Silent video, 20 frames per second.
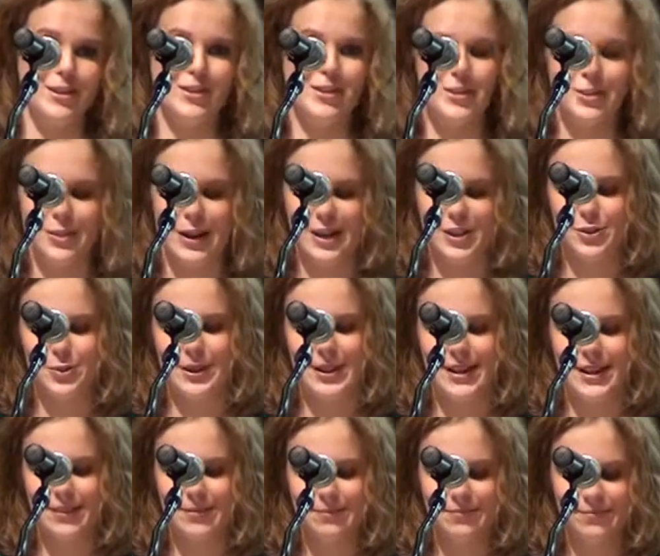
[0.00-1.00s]
us
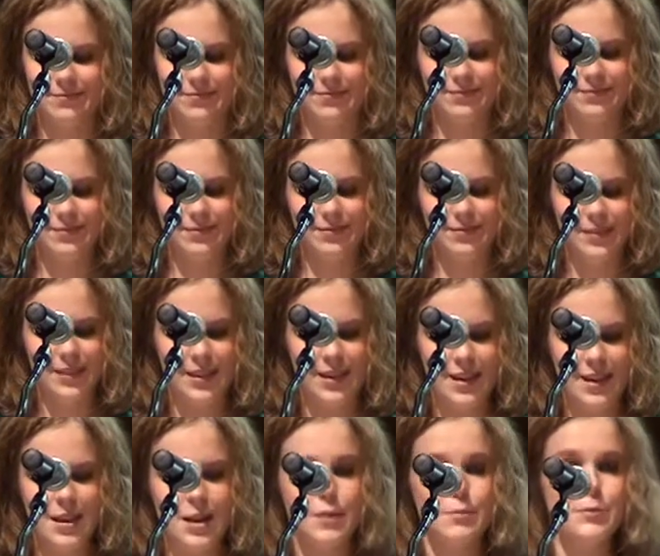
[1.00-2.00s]
graduating.
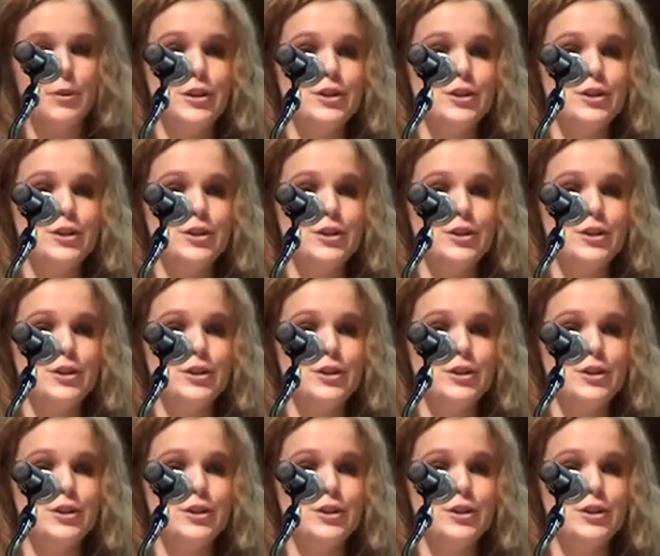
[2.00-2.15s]
Mert